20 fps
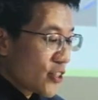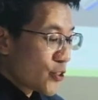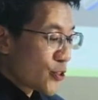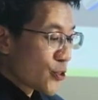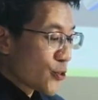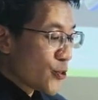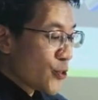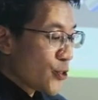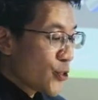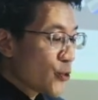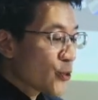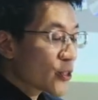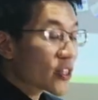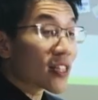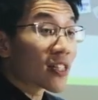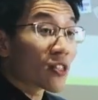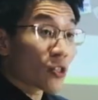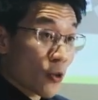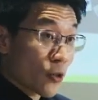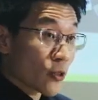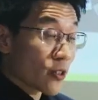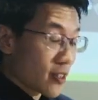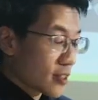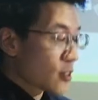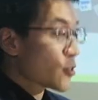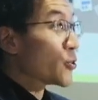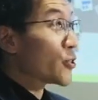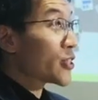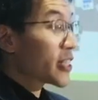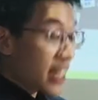to use the
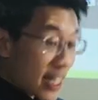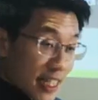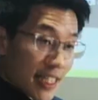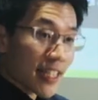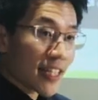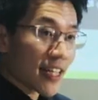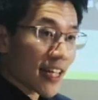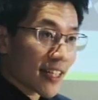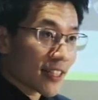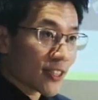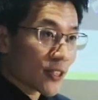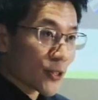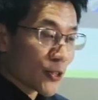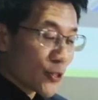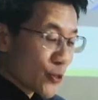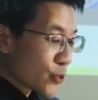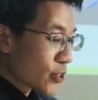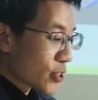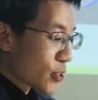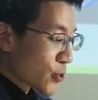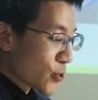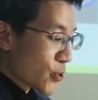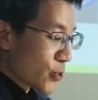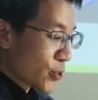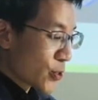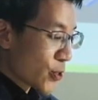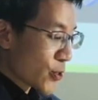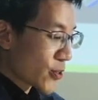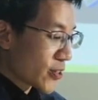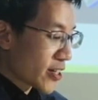to study and to use the
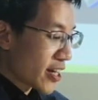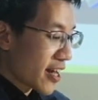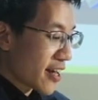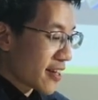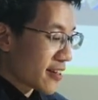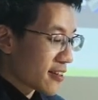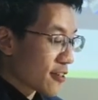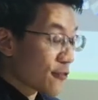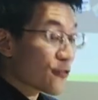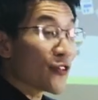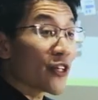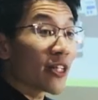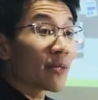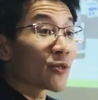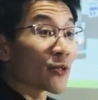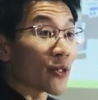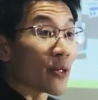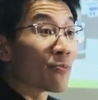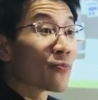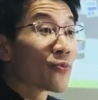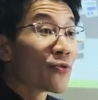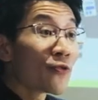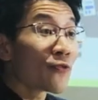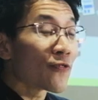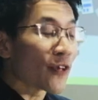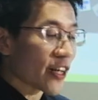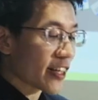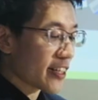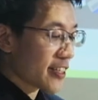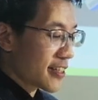source code and the freedom to
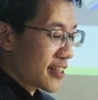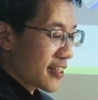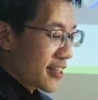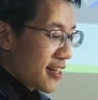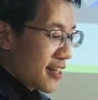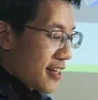improve on it,